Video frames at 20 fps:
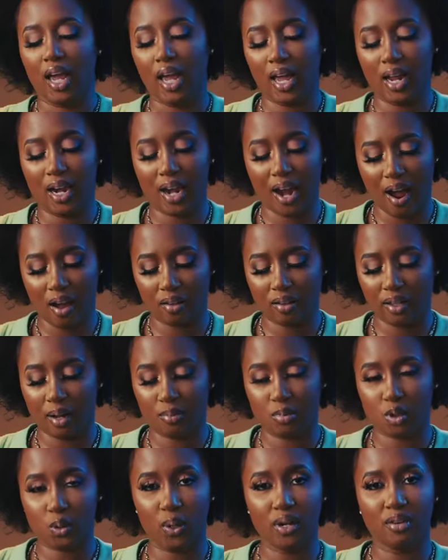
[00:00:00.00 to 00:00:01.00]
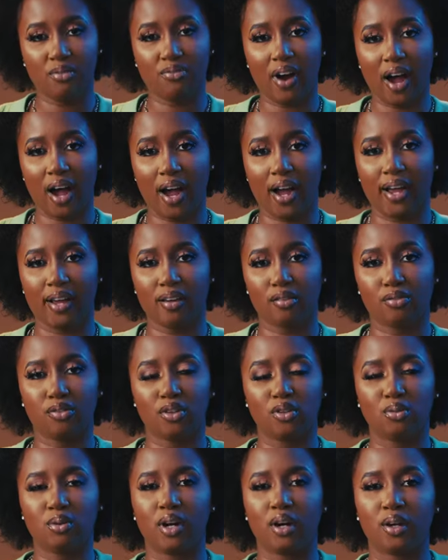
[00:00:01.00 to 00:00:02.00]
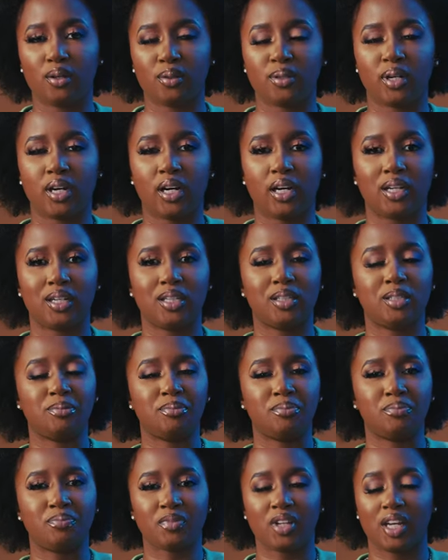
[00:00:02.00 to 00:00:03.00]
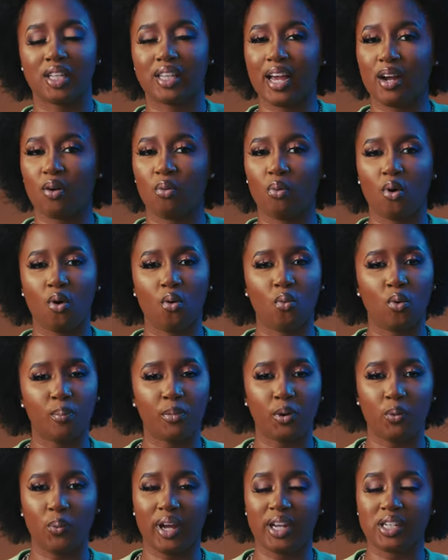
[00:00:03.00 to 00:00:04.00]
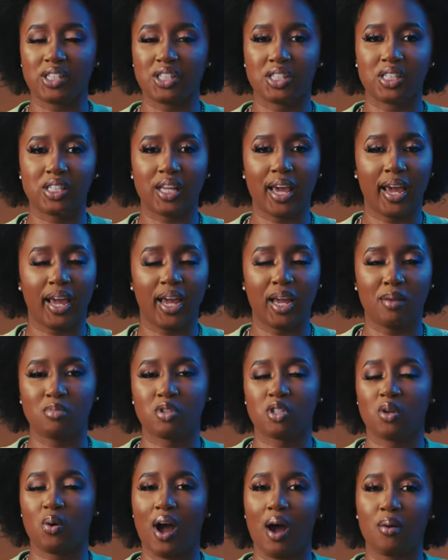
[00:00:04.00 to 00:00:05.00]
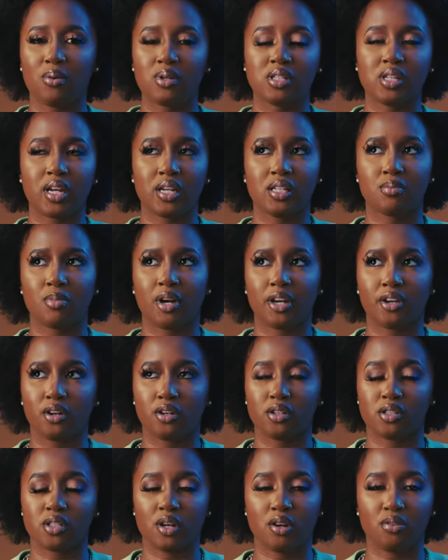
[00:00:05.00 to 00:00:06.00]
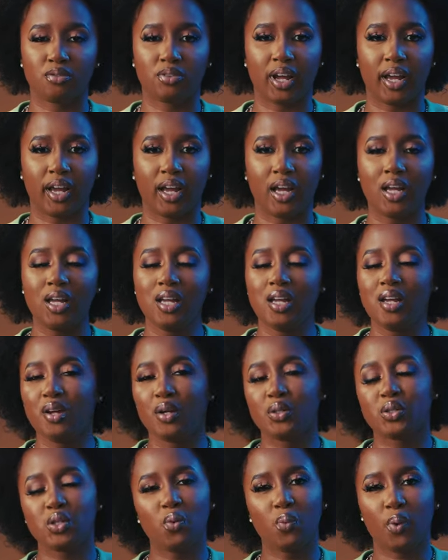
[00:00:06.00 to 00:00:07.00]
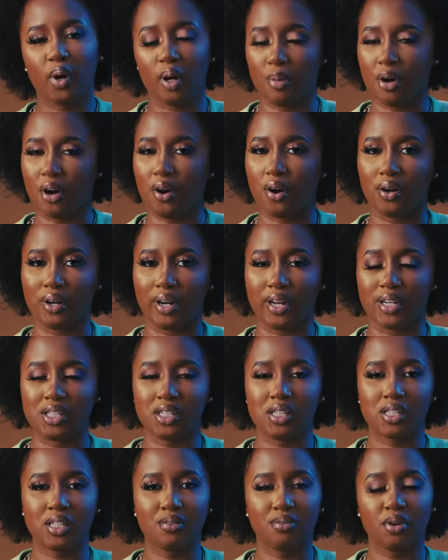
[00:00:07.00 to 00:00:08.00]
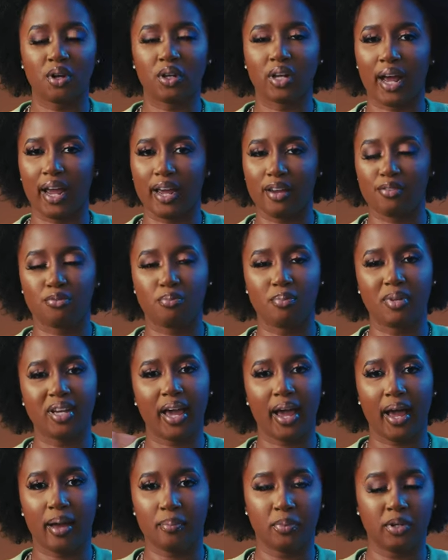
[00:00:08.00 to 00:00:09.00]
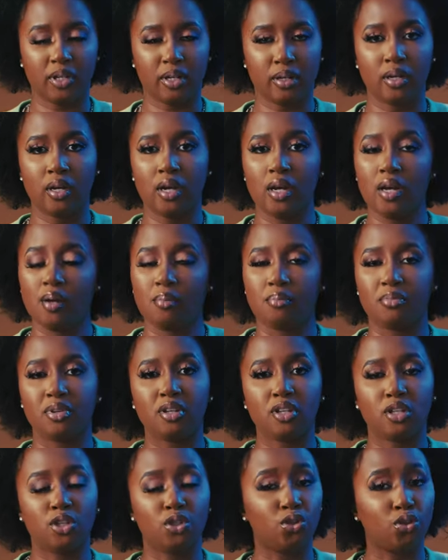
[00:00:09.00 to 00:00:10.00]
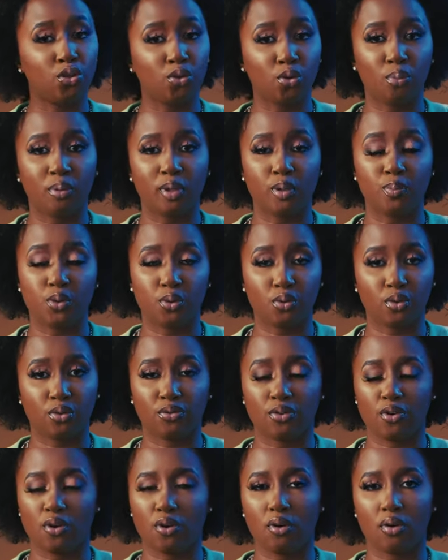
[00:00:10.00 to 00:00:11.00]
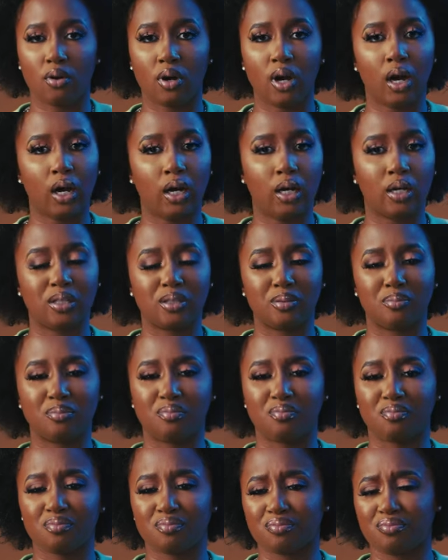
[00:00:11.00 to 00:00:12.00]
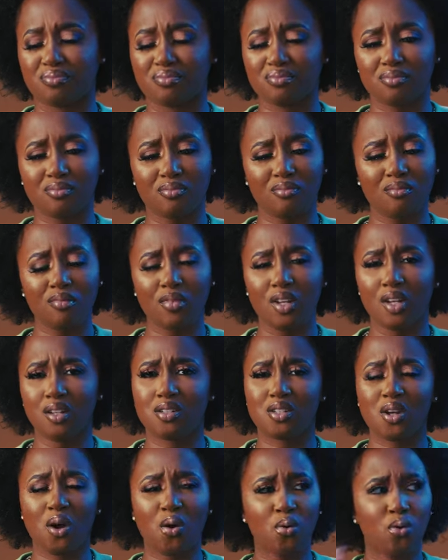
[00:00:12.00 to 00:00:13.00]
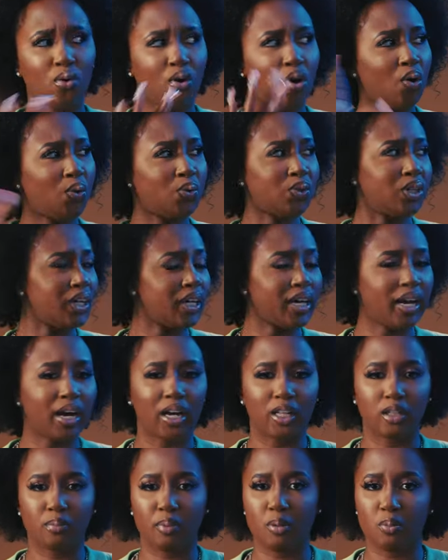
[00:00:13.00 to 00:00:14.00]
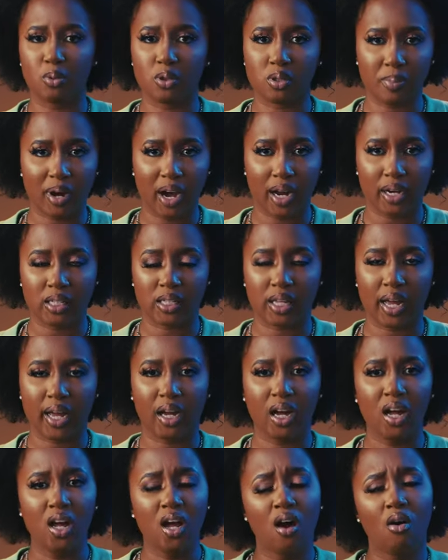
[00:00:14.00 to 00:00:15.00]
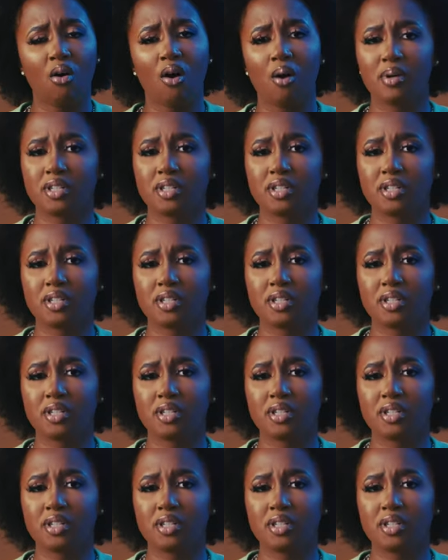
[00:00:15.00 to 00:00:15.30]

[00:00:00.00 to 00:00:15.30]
And now that I'm 25, you know, um, that grown woman weight just came. So I would say to my younger self, like, don't worry about all that. Just live your life. Be happy. Be you. Be beautiful. Um, don't go looking at other people's bodies like, oh, I